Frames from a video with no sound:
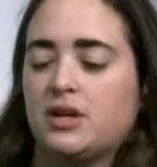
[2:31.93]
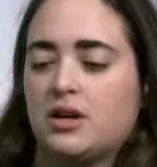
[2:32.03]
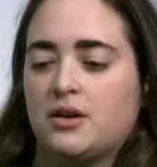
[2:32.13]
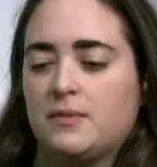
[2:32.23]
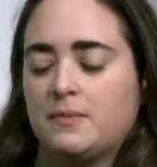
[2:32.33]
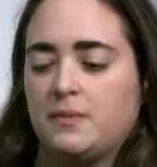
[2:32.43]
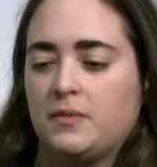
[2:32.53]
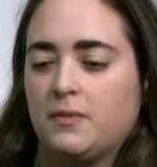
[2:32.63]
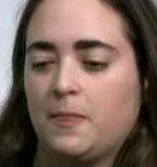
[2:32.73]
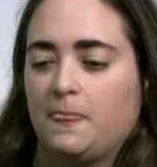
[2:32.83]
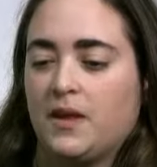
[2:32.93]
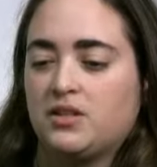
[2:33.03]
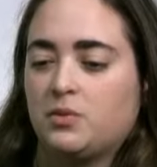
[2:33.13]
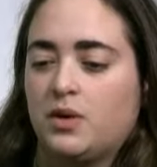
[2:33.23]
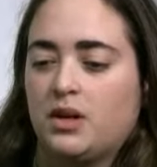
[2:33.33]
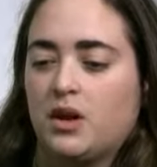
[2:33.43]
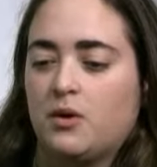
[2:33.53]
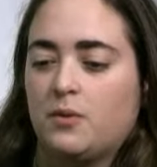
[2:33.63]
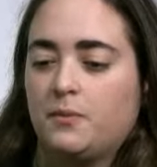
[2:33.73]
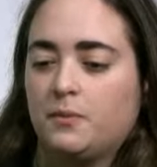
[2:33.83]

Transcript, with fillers: Um, that's the way to go